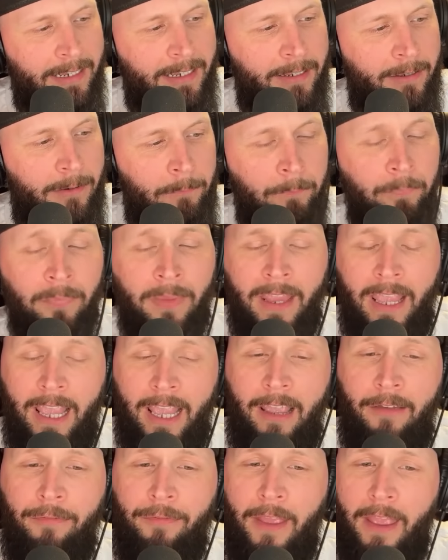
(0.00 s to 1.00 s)
him
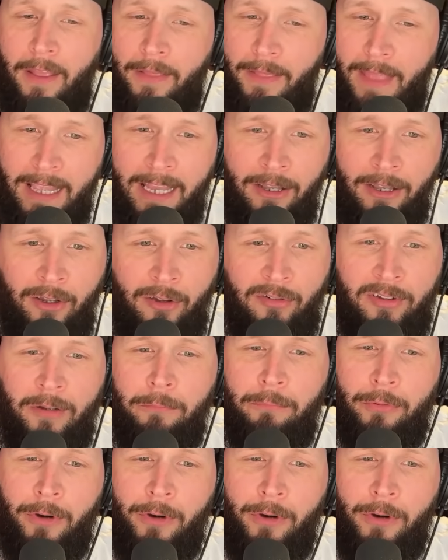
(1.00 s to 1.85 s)
if they can use him